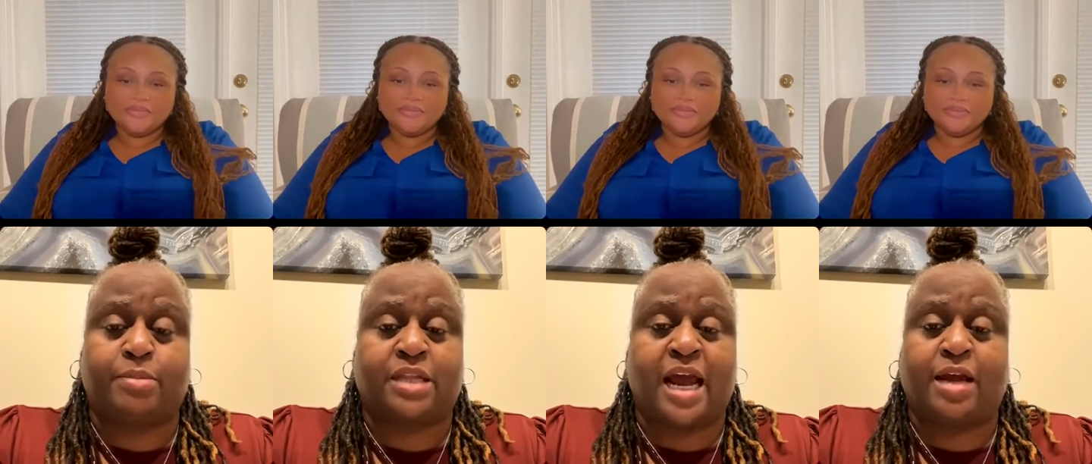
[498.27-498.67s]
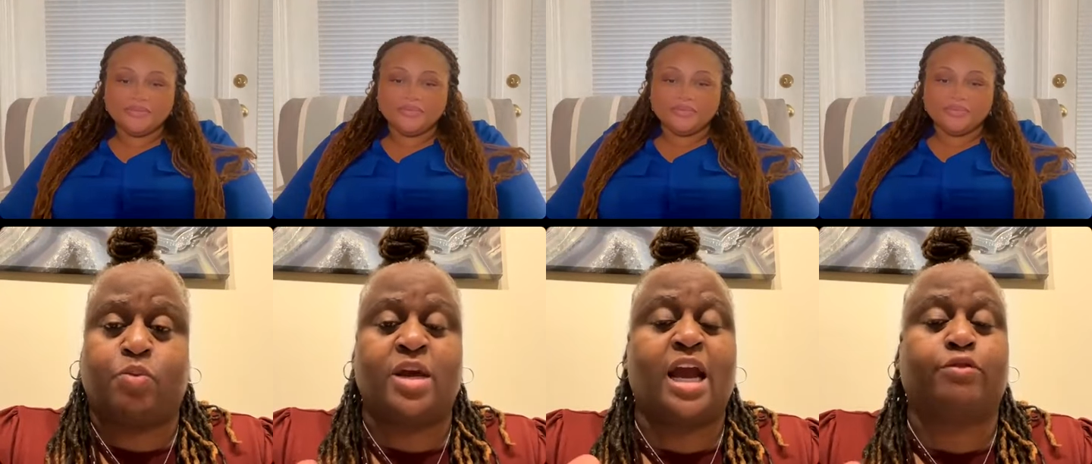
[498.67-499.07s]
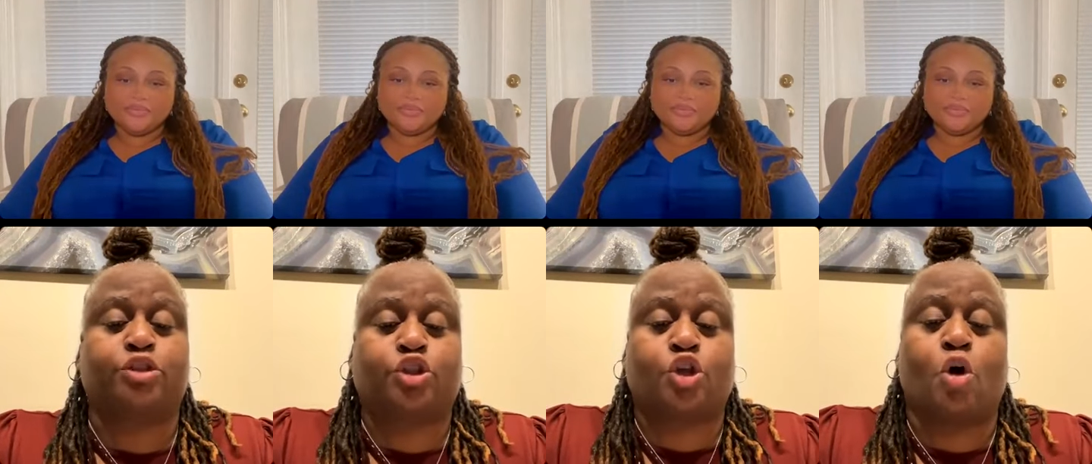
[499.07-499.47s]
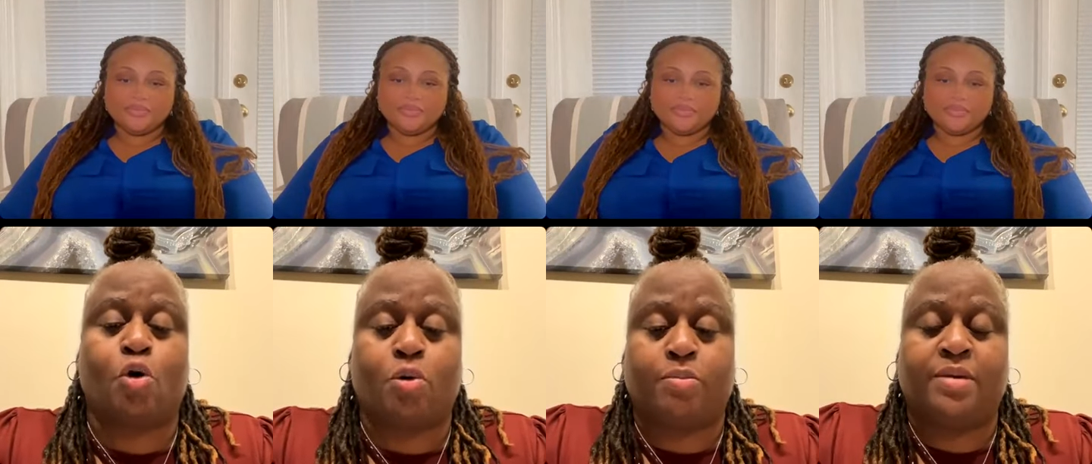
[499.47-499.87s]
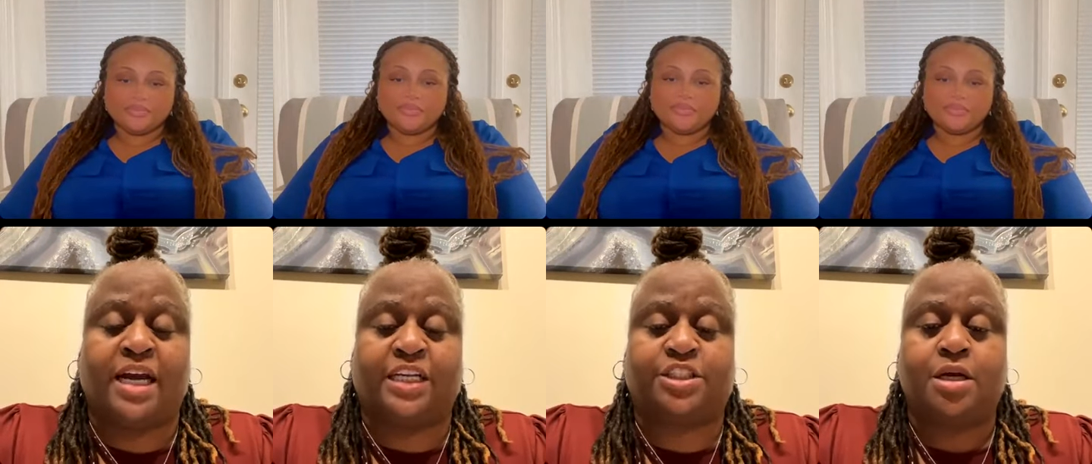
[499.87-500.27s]
Speaker 1: Like we have so
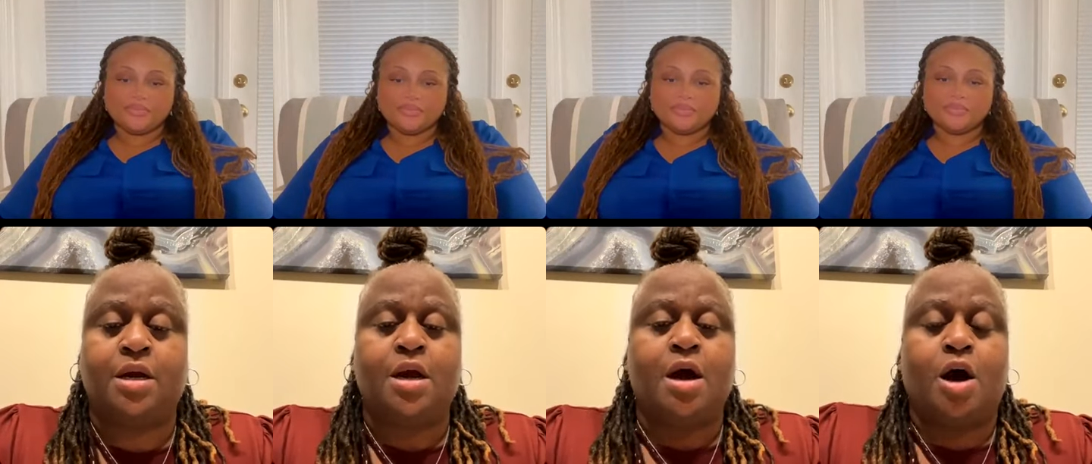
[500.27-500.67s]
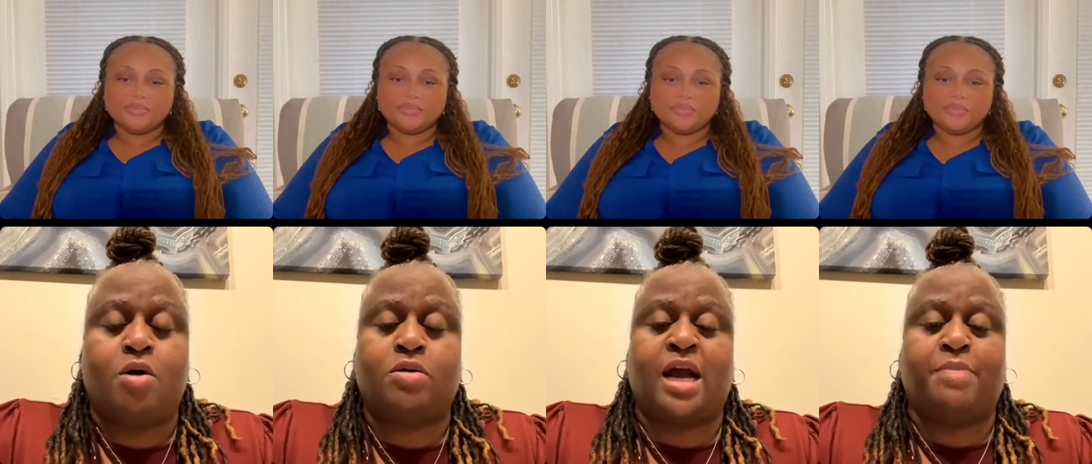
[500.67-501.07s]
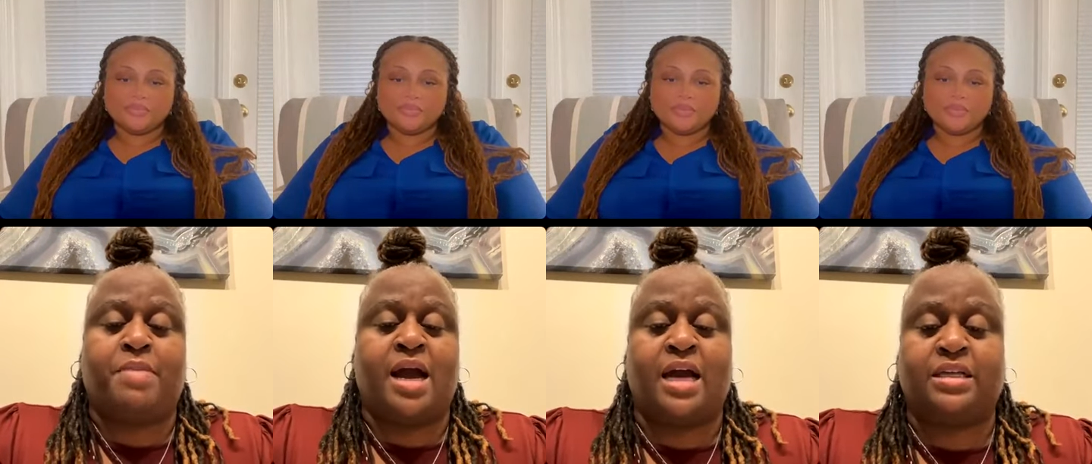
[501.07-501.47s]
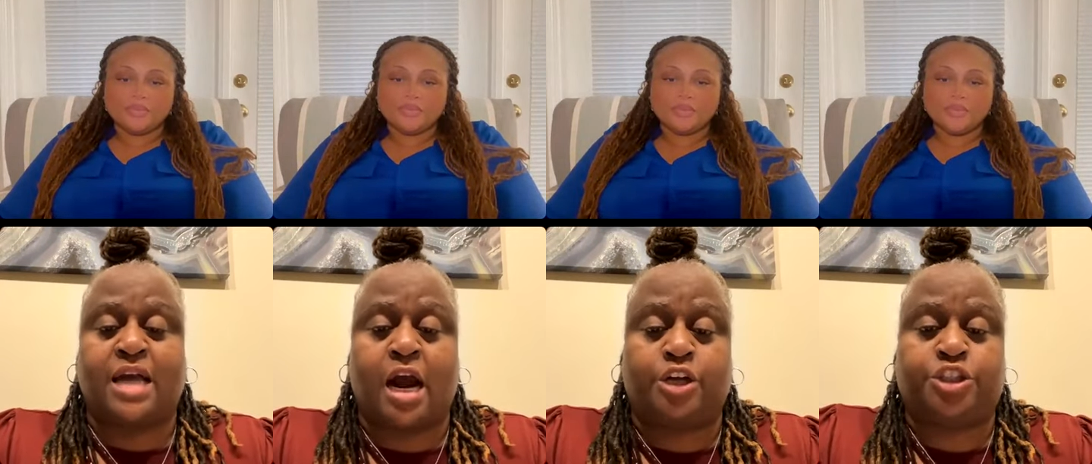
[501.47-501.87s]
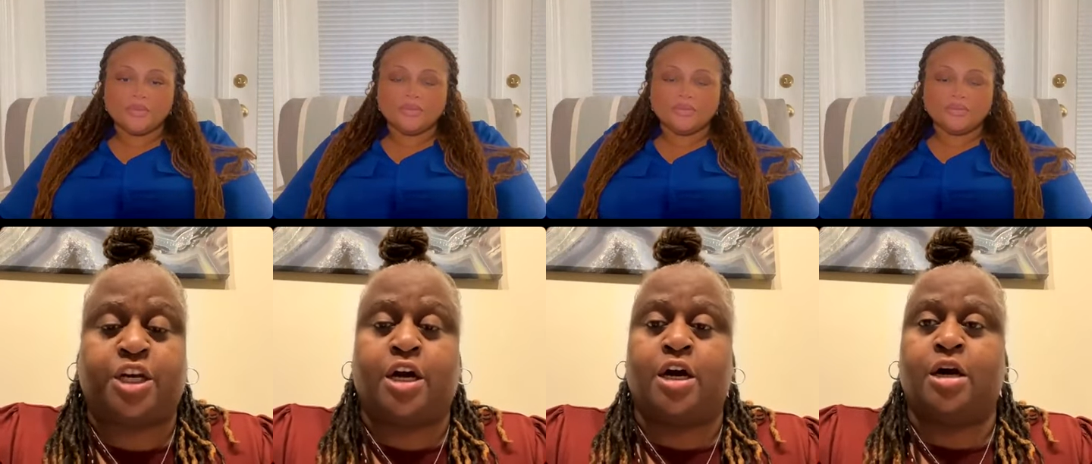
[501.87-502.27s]
much on our minds, our
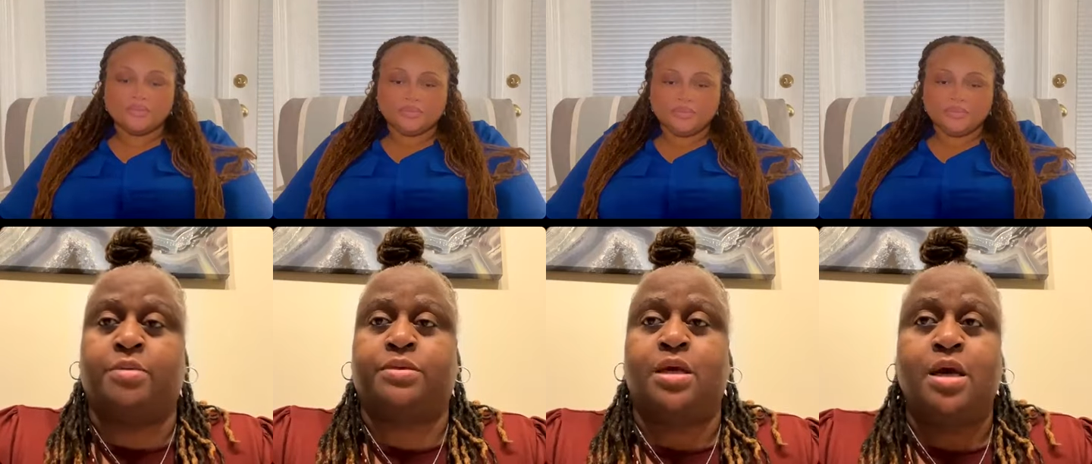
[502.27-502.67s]
jobs,